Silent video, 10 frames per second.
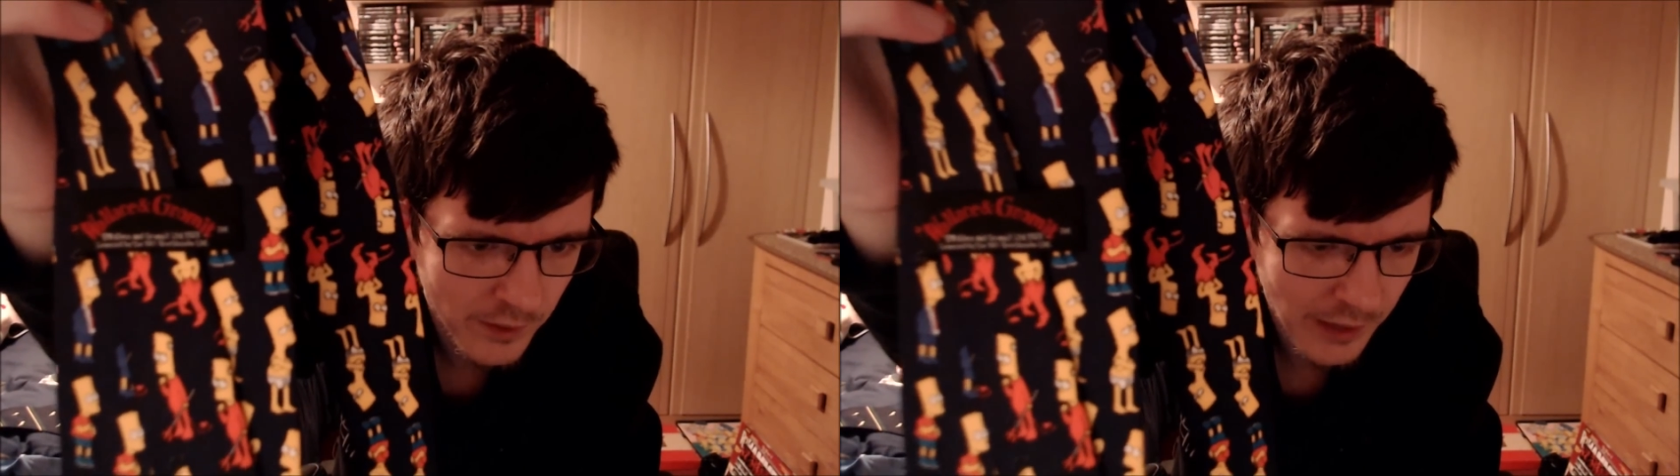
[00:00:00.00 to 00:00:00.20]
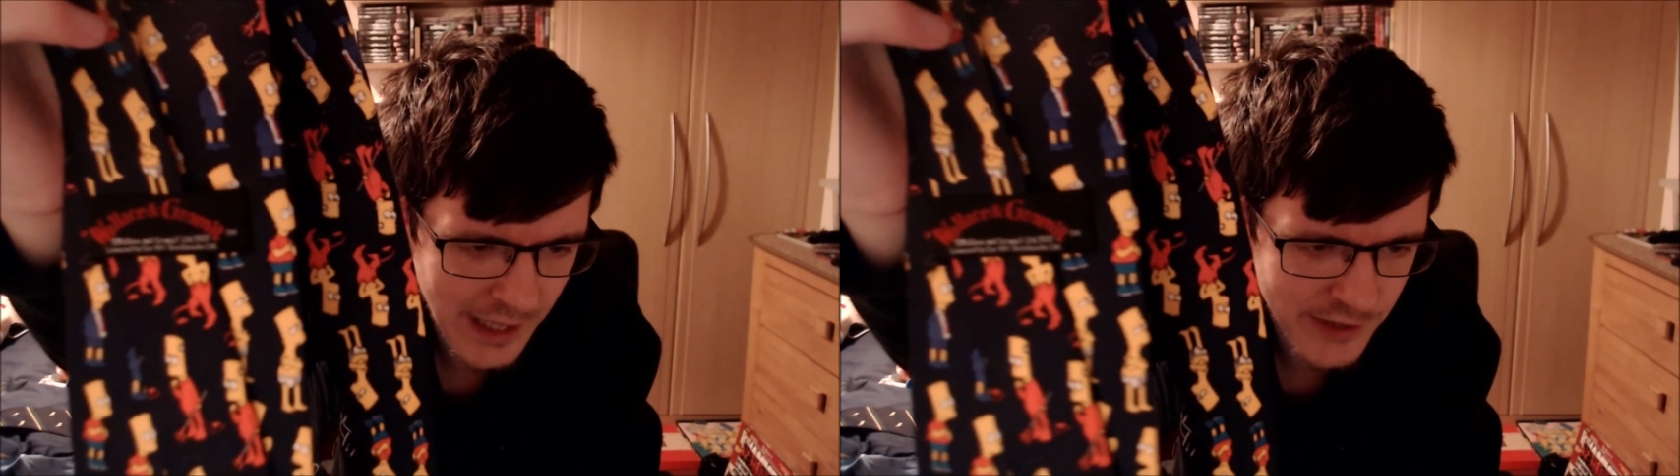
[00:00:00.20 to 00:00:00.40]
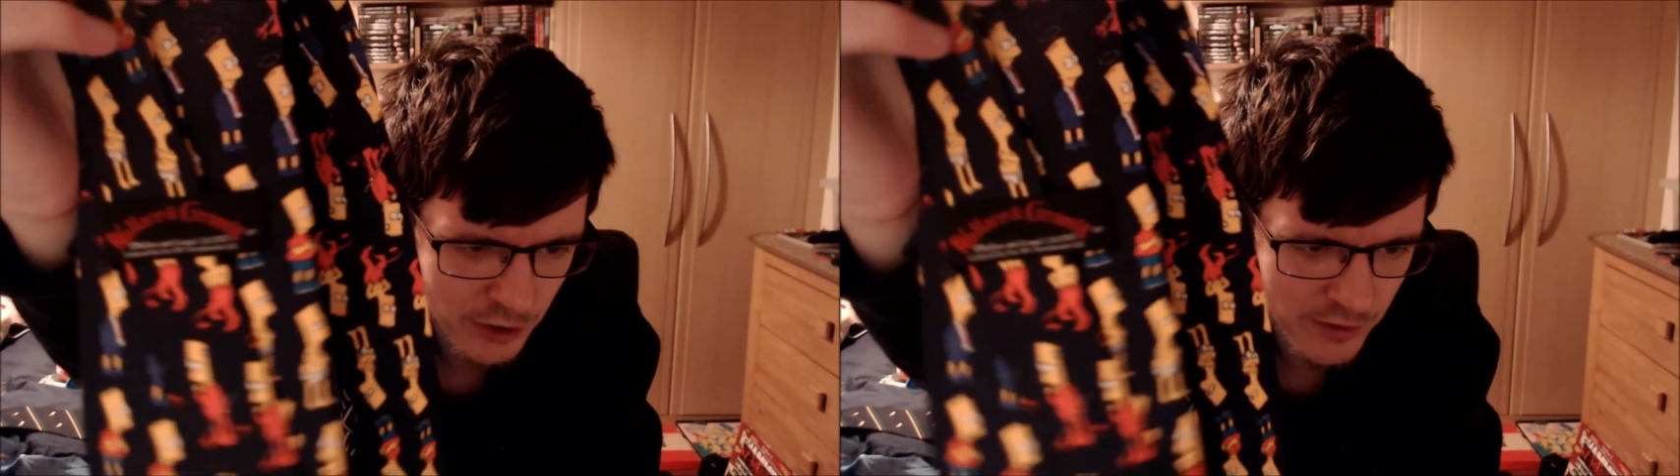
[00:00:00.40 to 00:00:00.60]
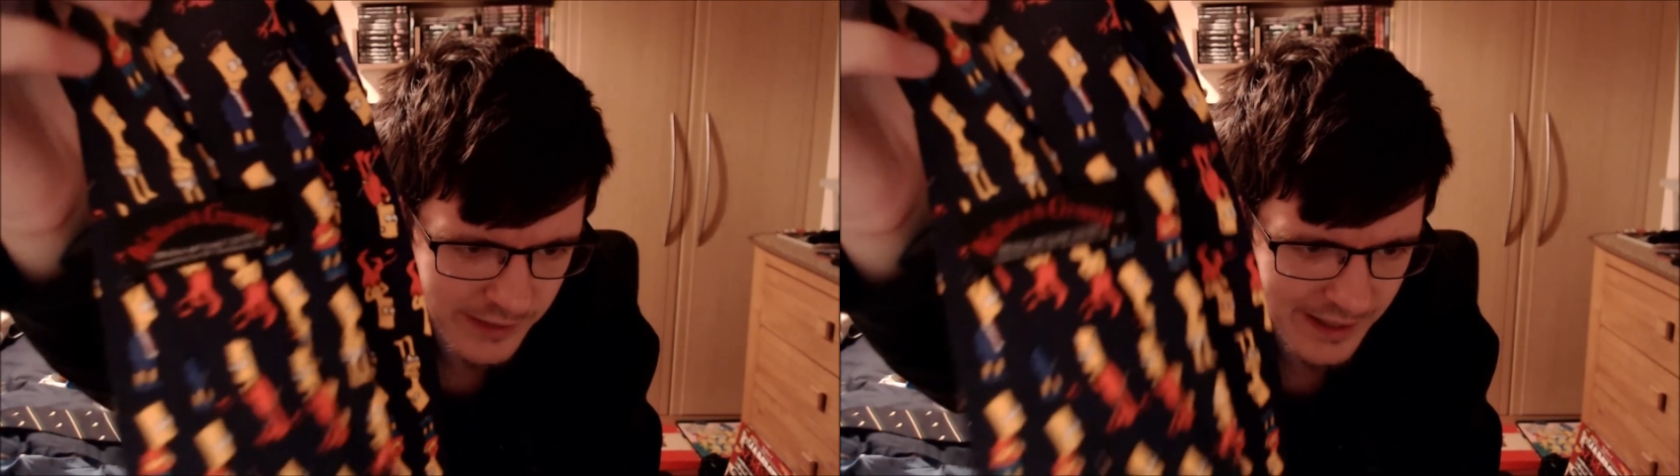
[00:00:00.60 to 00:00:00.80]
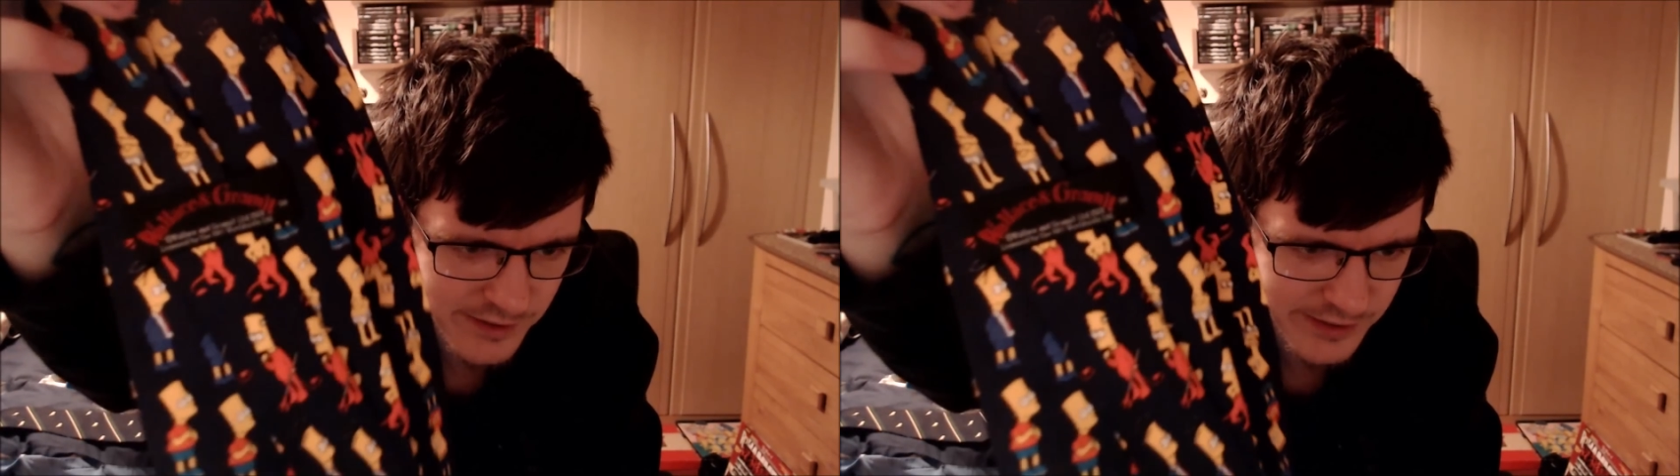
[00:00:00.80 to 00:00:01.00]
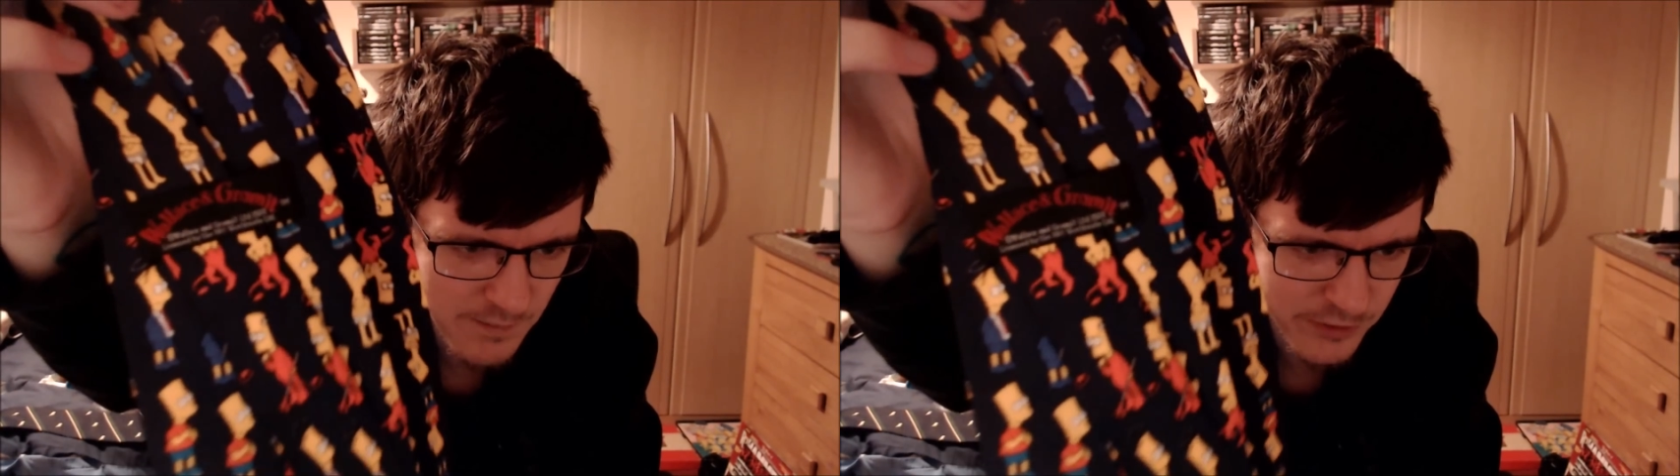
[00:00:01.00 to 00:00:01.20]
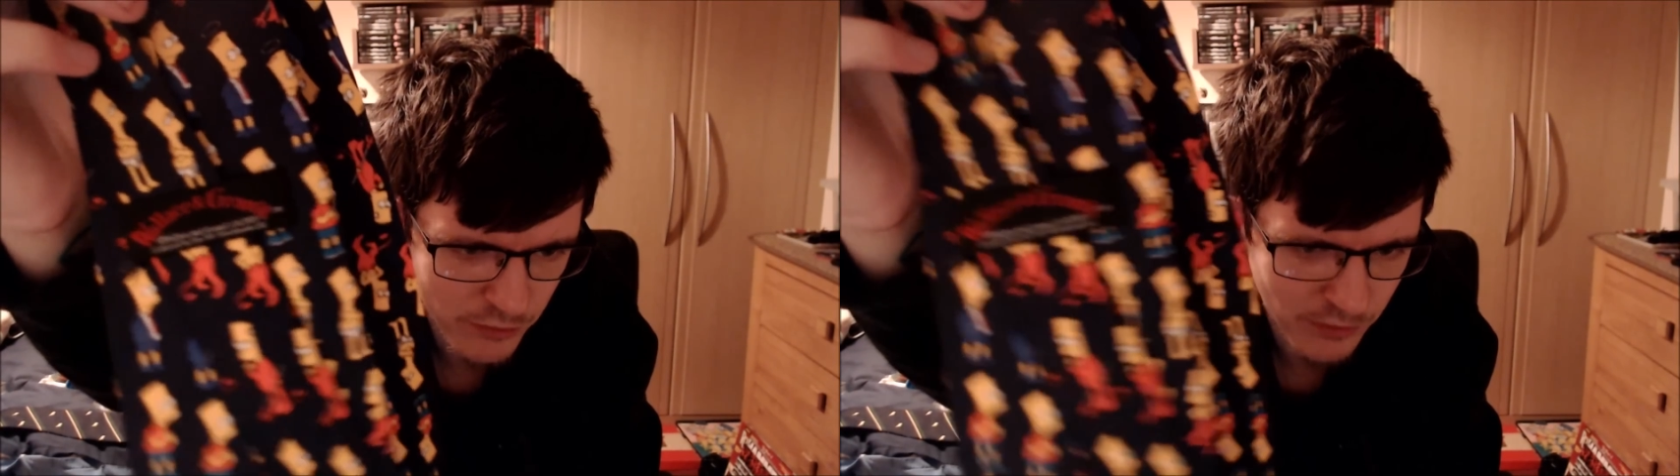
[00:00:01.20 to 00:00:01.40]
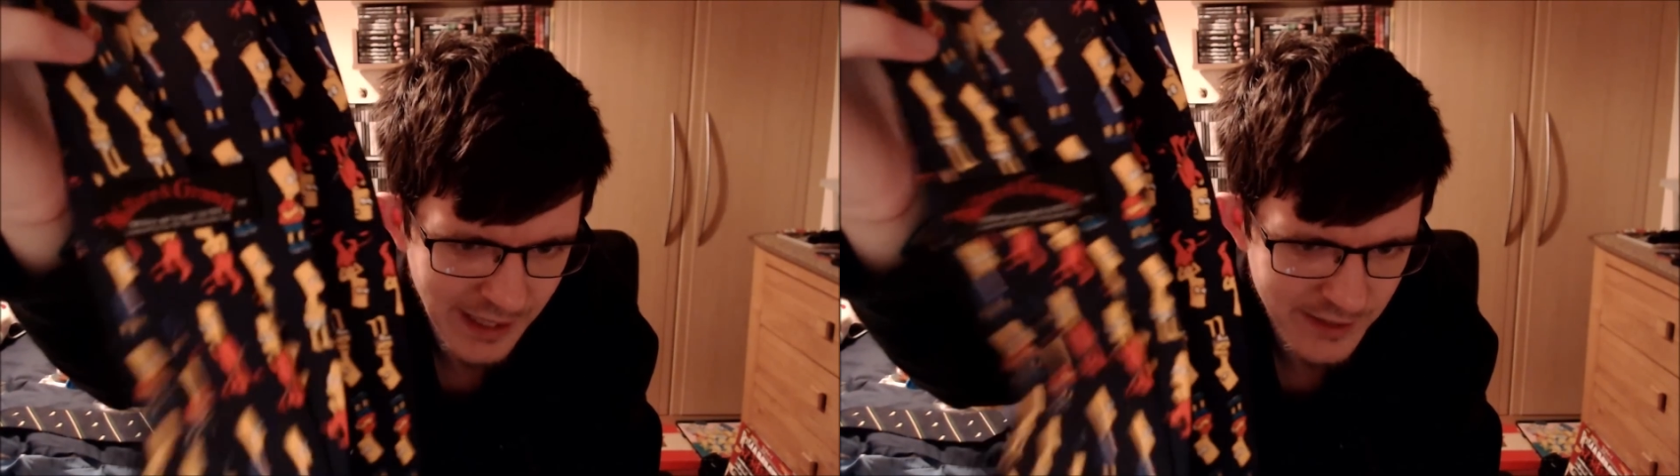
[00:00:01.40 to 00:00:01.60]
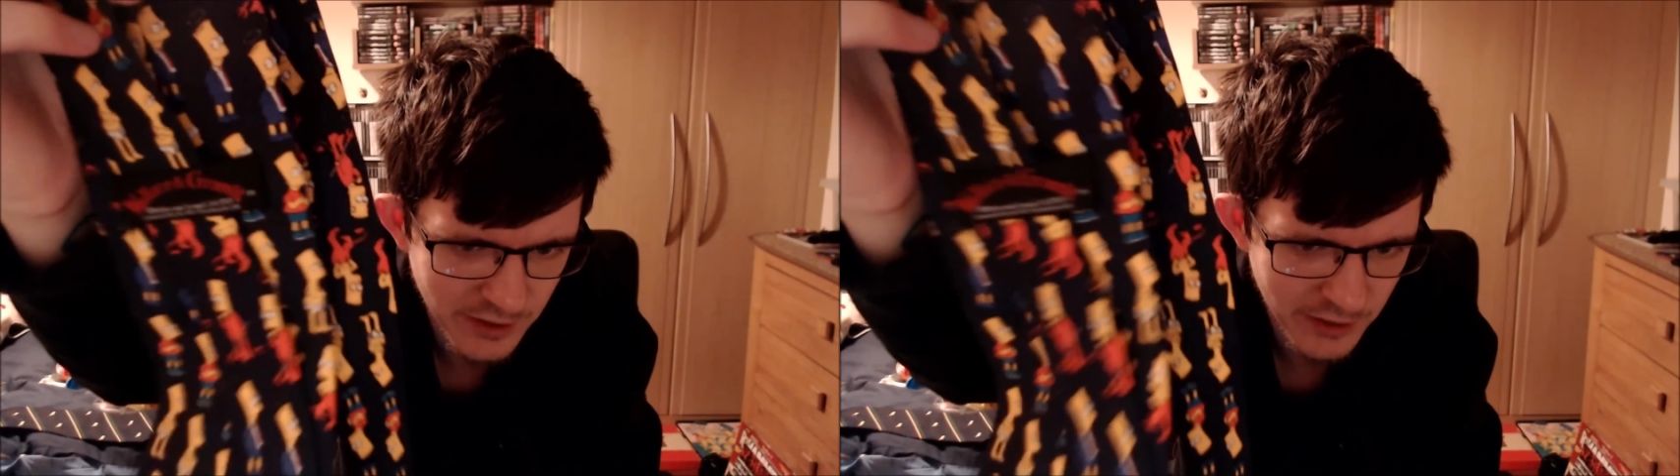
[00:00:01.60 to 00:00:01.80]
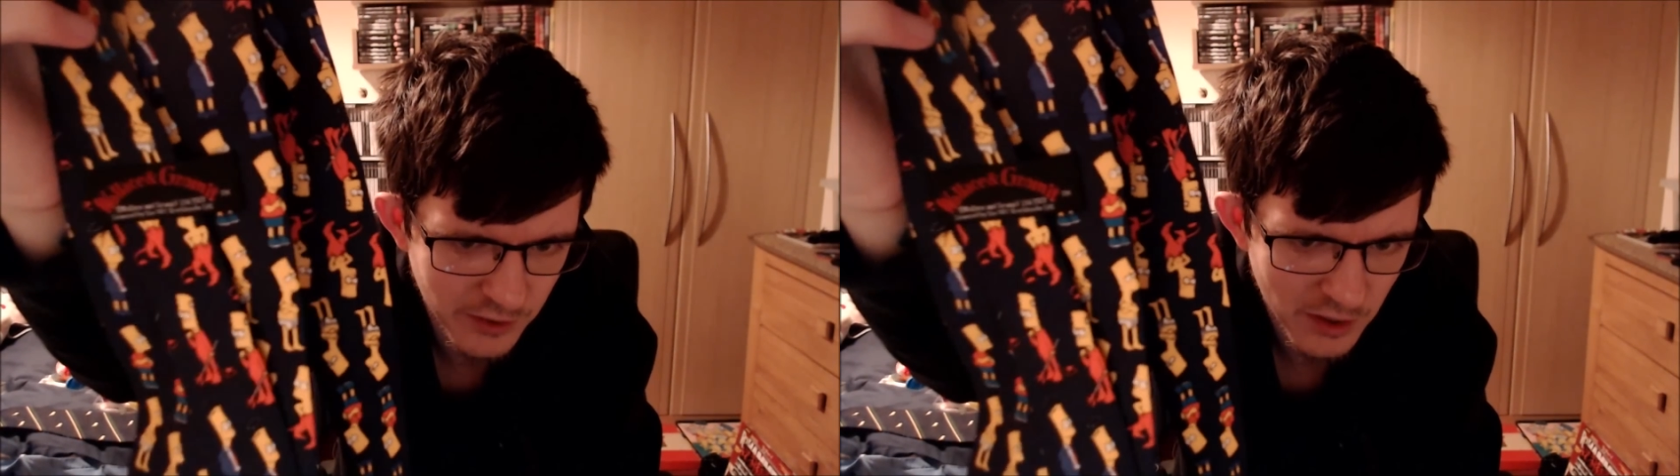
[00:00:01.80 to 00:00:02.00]
and it's Simpsons
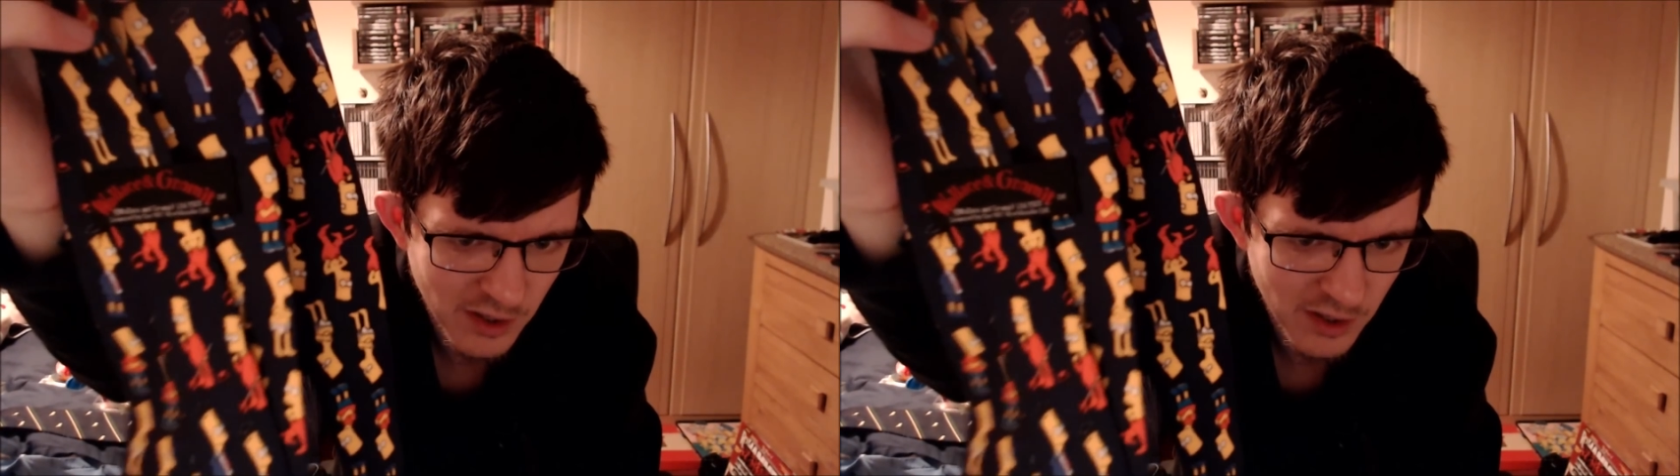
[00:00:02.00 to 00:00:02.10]
related.